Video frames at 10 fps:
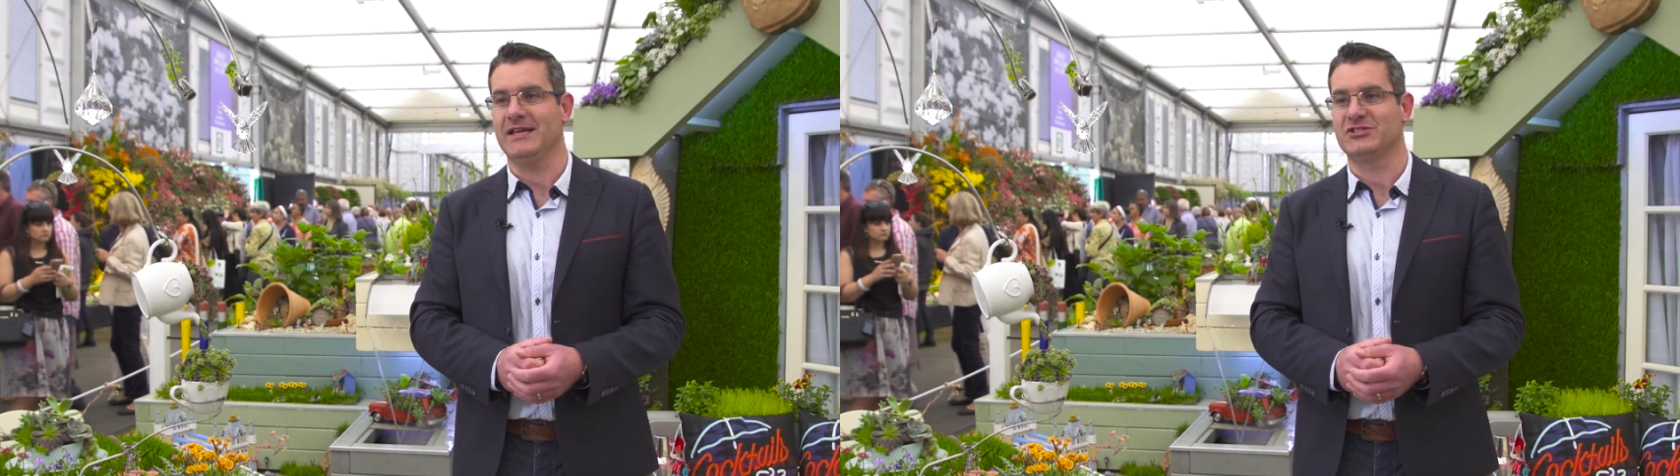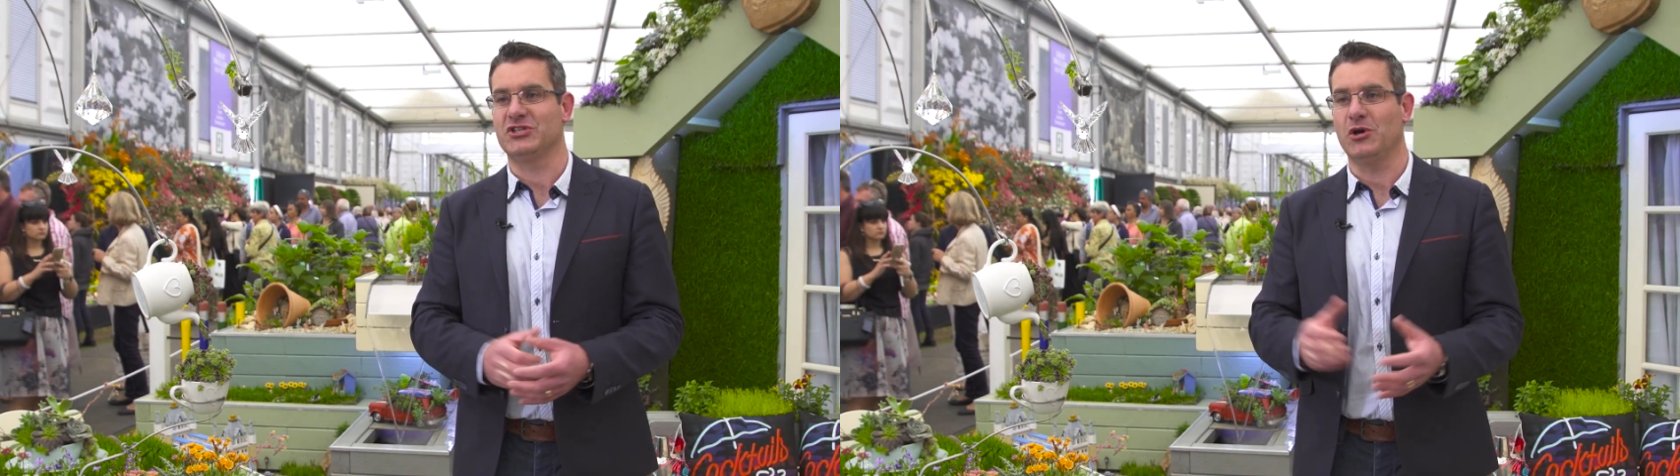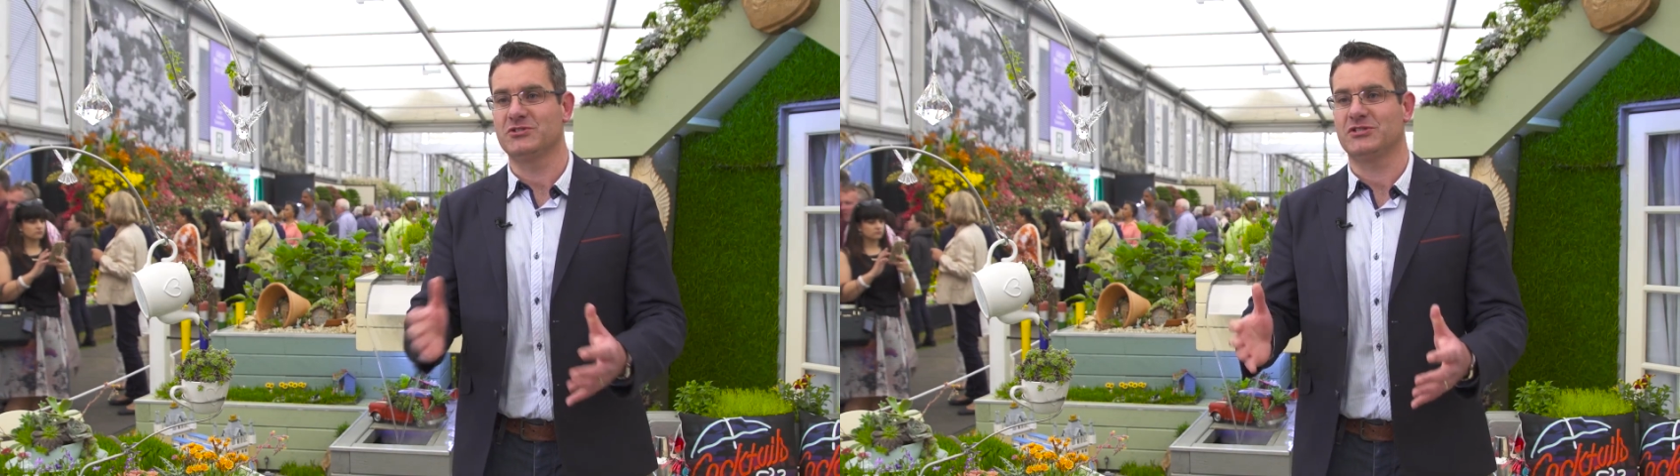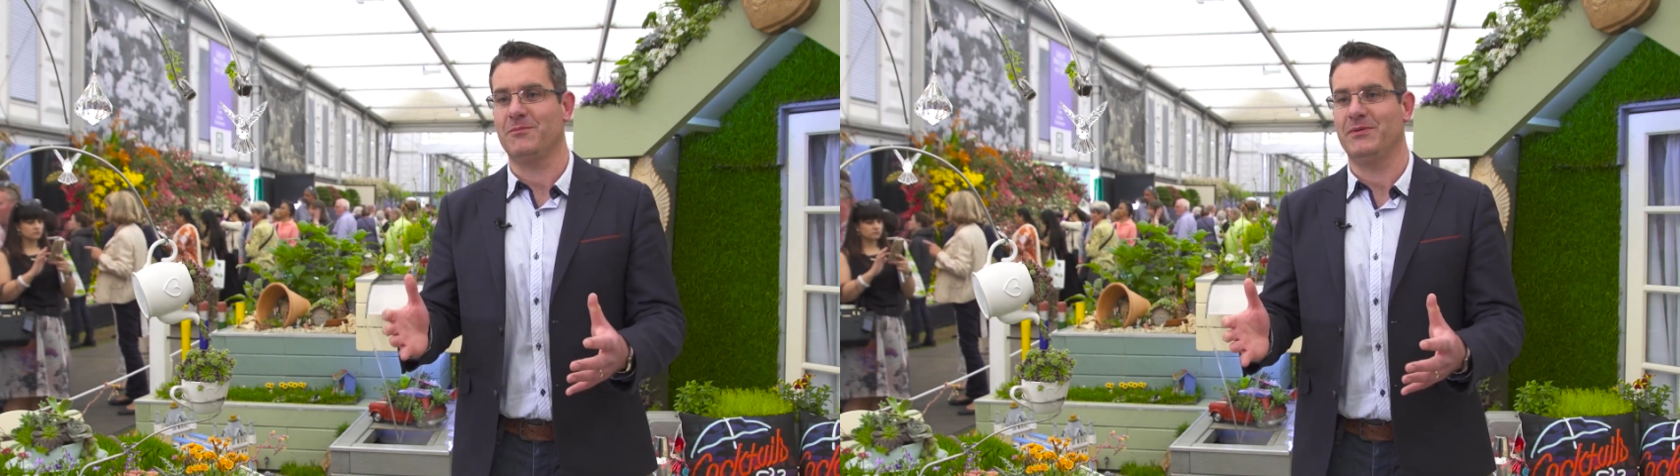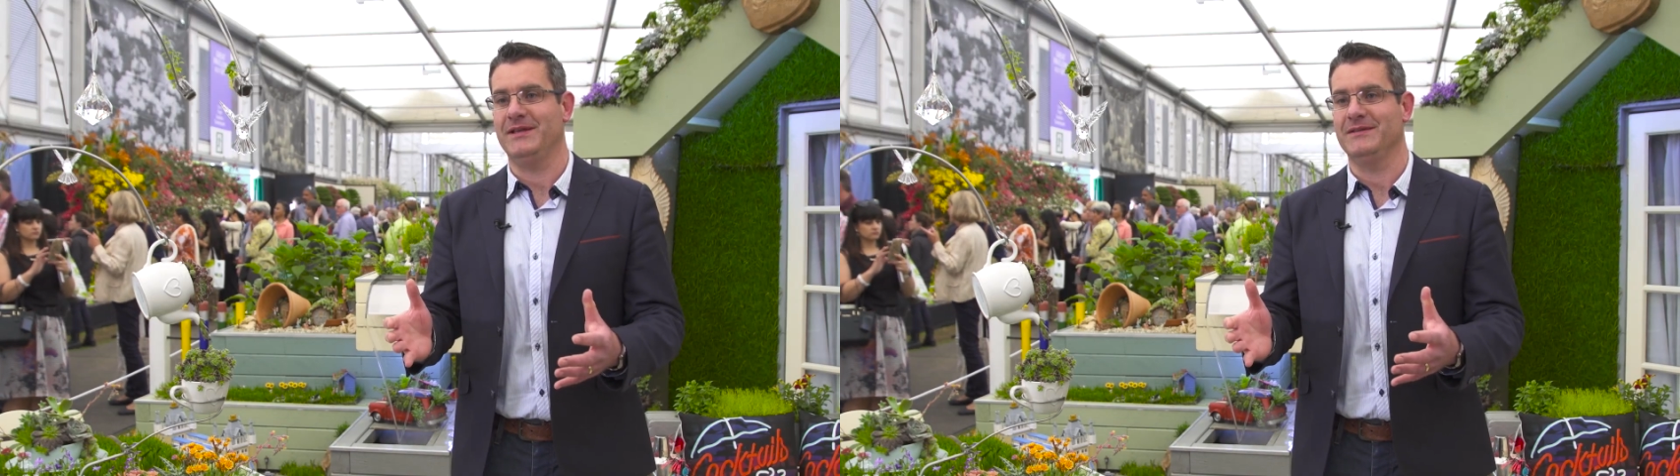a
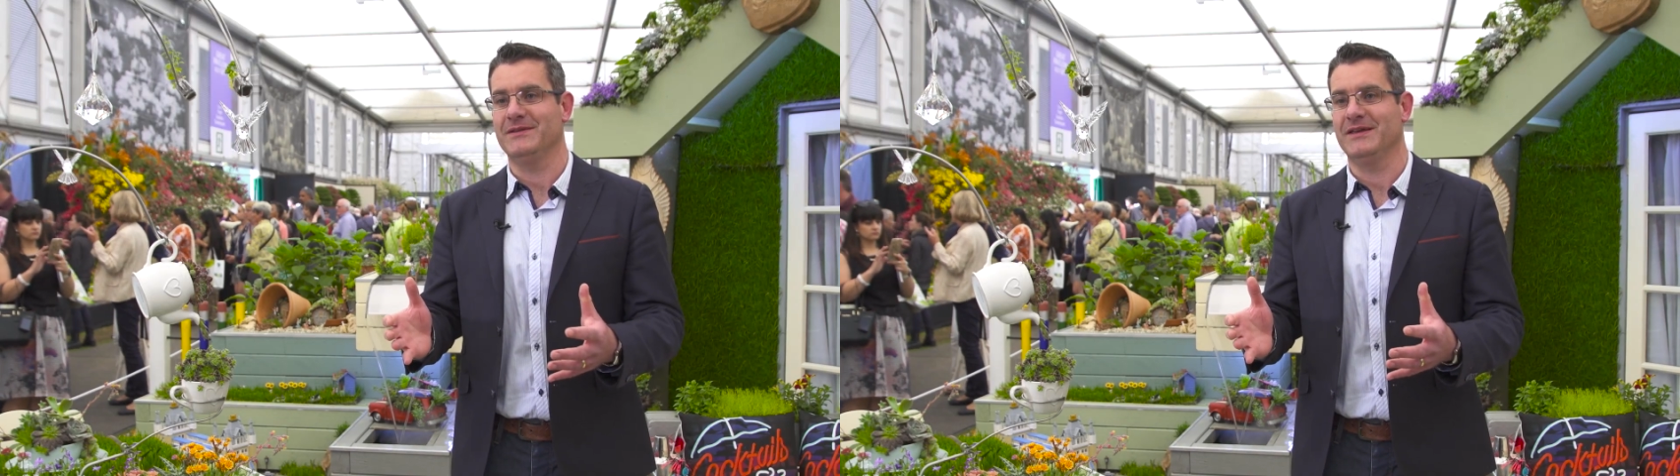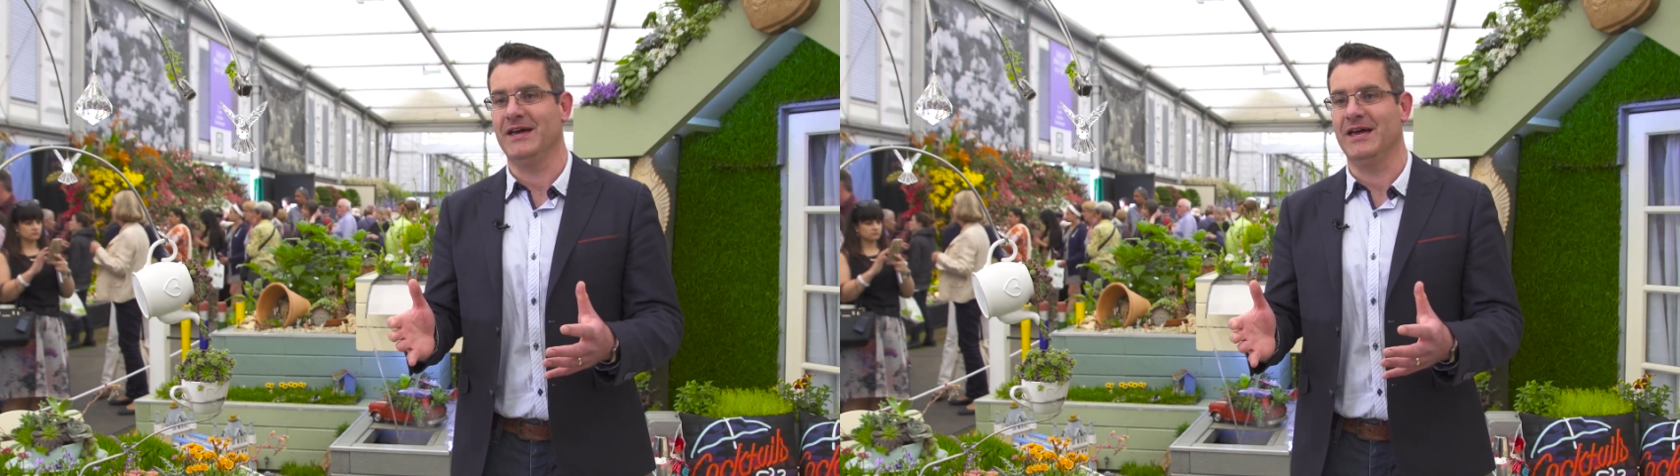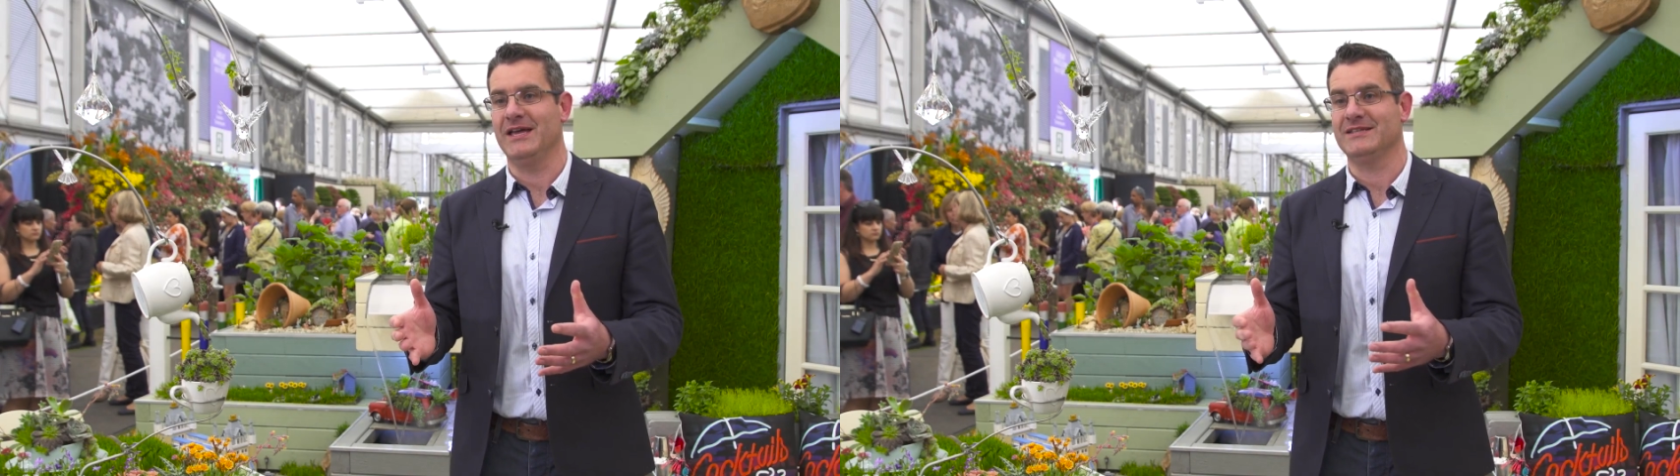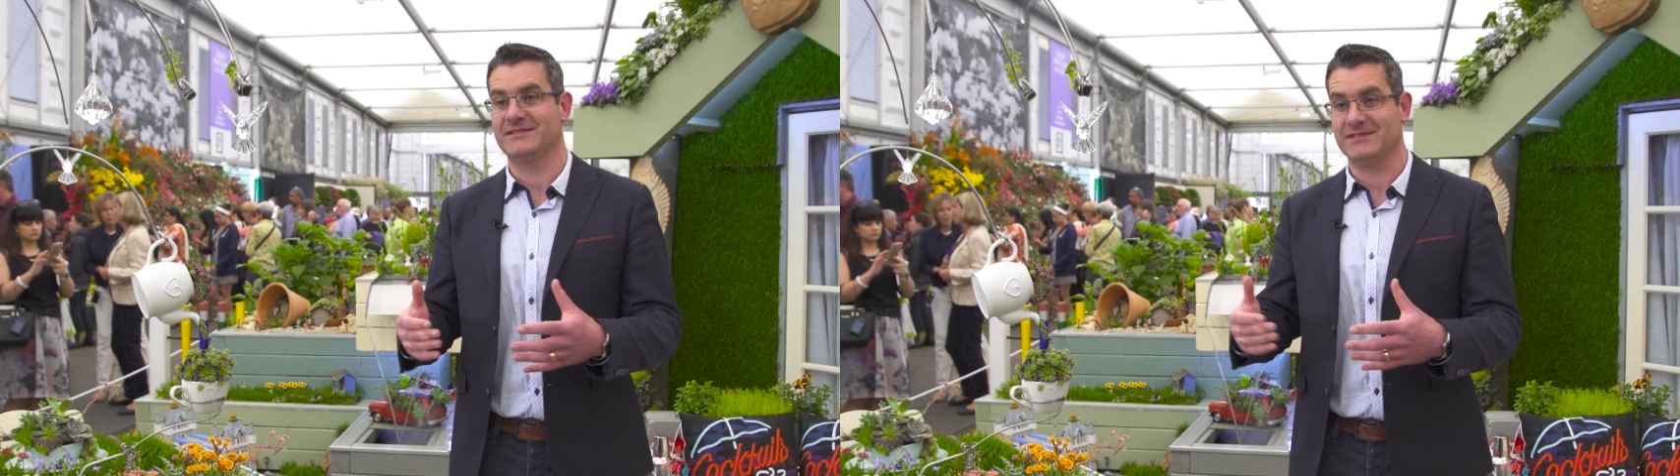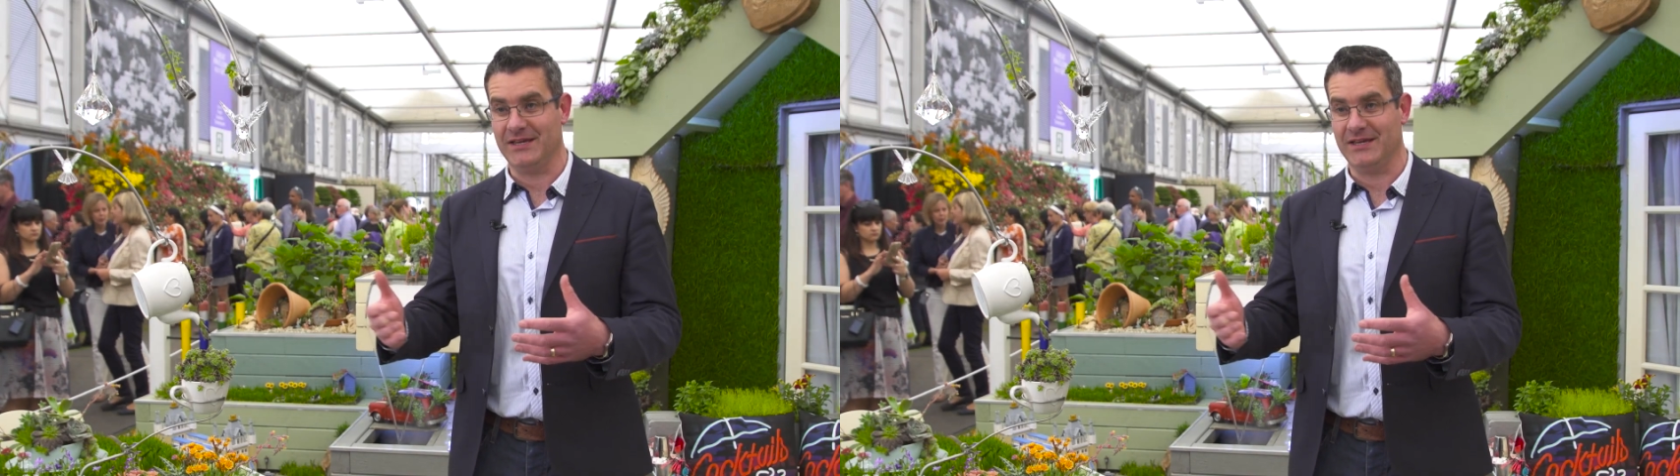show-stopping uh,